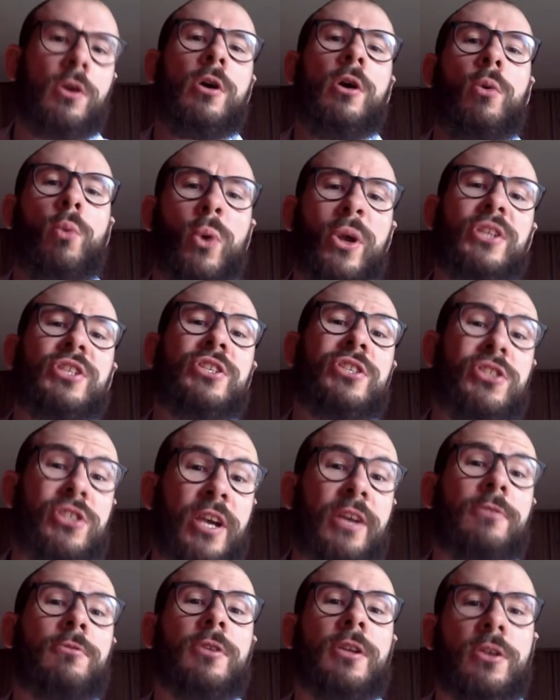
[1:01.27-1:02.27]
which is
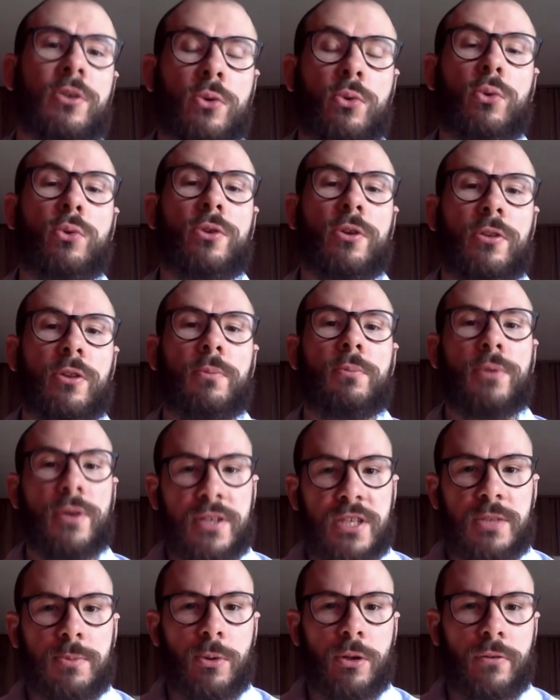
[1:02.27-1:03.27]
generally called the
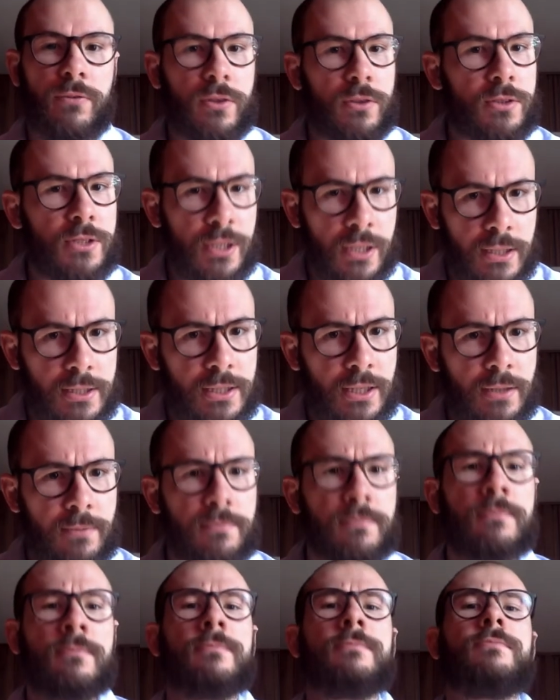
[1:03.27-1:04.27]
principle of utility.
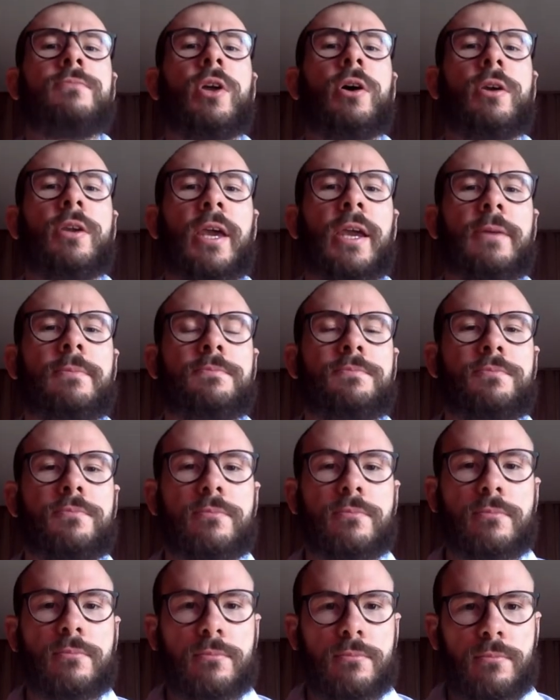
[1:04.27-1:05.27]
Okay,
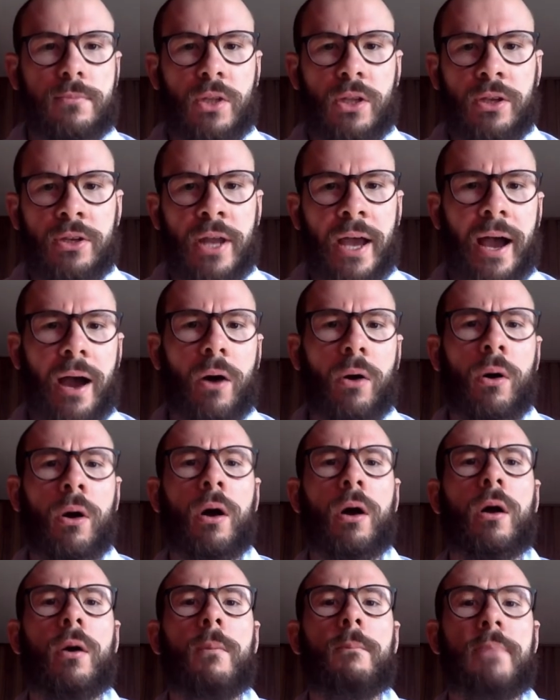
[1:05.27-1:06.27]
now
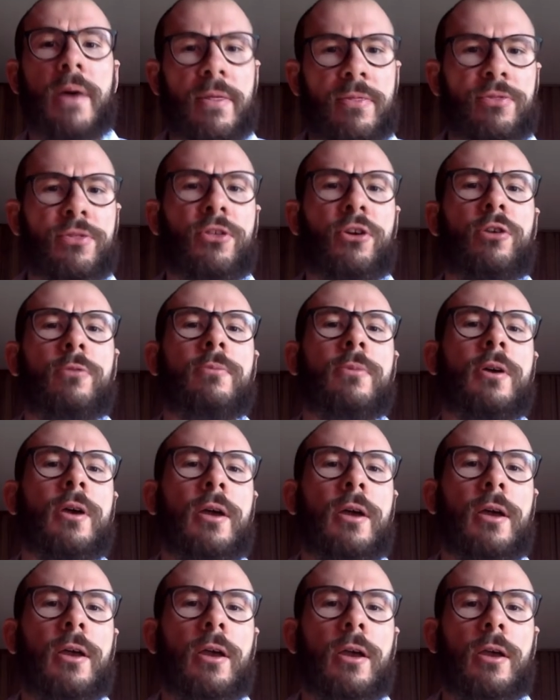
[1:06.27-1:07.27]
Bentham,
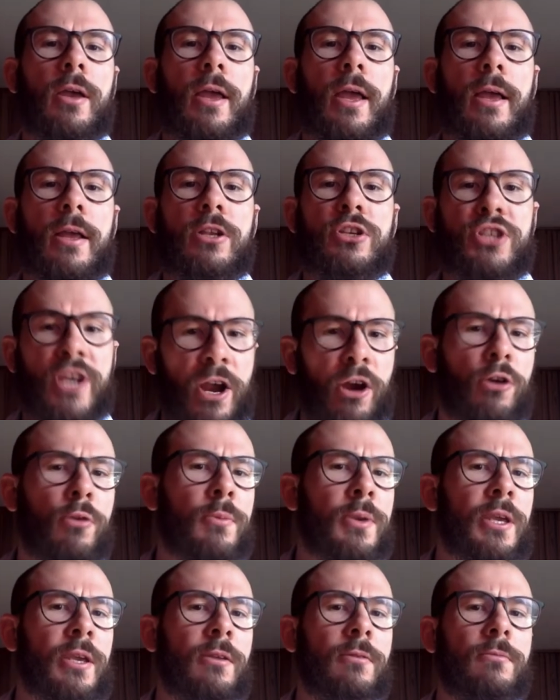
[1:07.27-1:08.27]

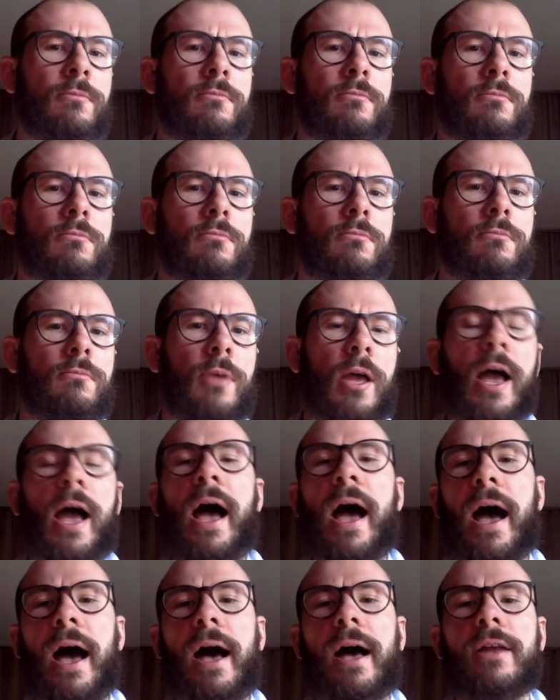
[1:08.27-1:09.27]
Jeremy
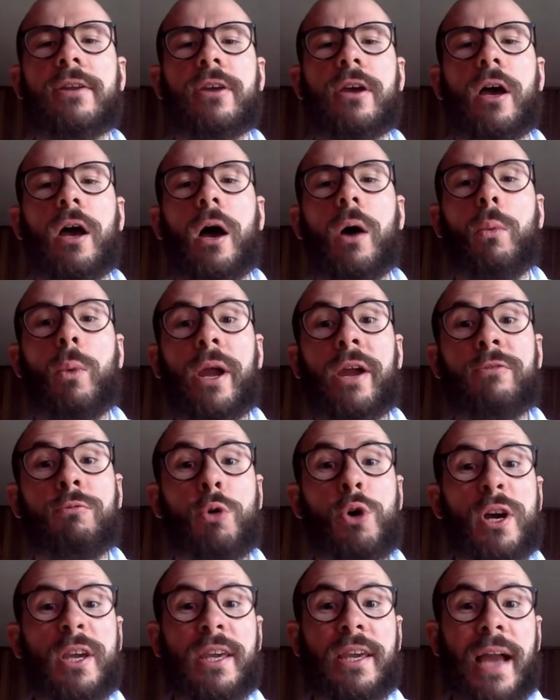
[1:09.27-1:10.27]
had a way of
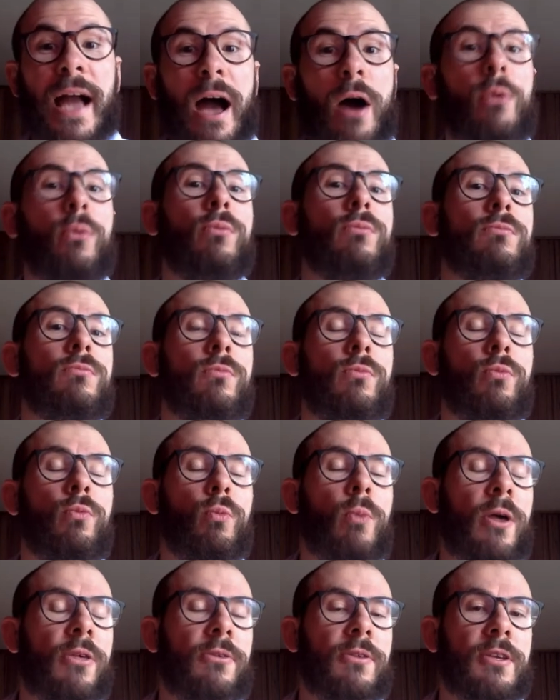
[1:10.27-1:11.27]
working out
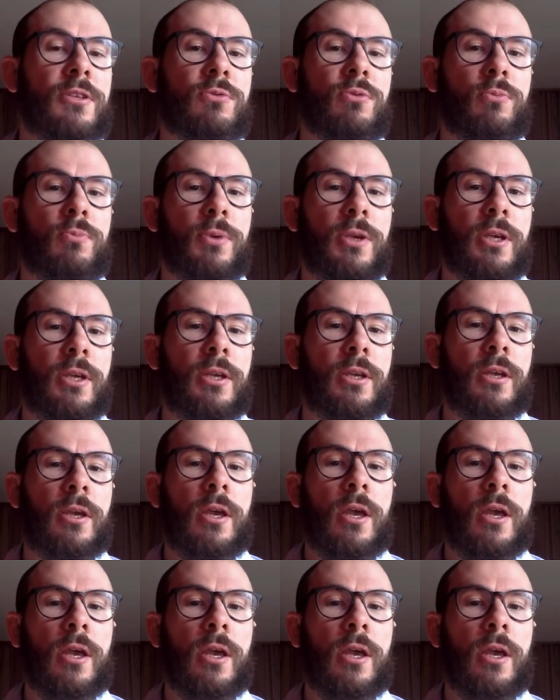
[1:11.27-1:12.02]
whether this would be